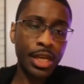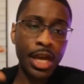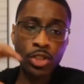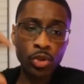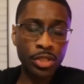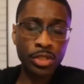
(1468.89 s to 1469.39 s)

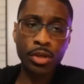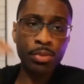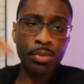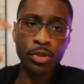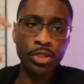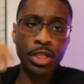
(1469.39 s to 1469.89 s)
The
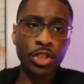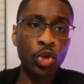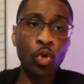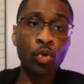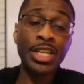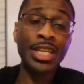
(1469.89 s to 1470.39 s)
consequences are built
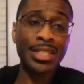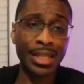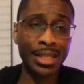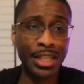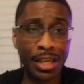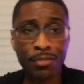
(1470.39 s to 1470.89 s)
in. You don't
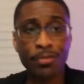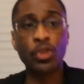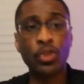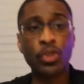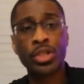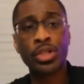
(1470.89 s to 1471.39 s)
need to
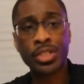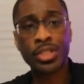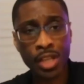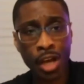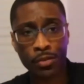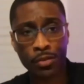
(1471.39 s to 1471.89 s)
give
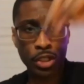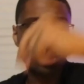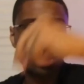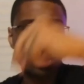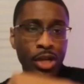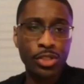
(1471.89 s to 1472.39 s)
yourself
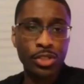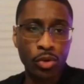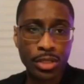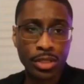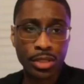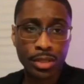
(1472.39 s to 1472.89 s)
additional
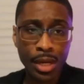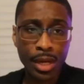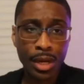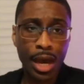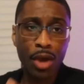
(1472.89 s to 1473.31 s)
consequences.